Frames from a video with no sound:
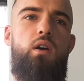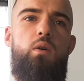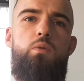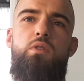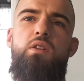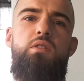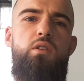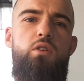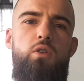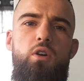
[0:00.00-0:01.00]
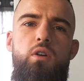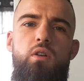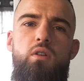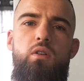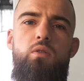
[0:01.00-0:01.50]
I was insecure,
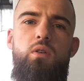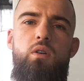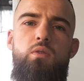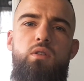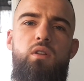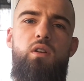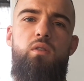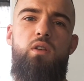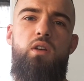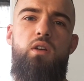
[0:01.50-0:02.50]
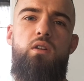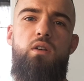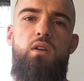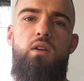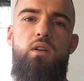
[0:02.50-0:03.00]
I was a little kid
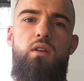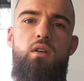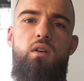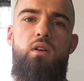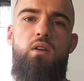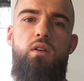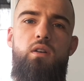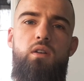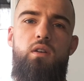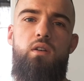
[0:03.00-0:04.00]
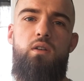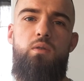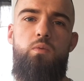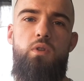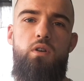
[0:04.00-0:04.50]
and
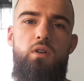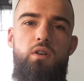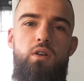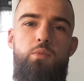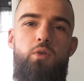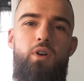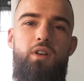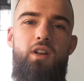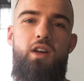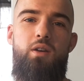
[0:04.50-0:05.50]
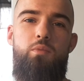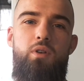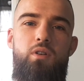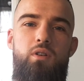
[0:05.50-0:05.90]
with a immigrant name,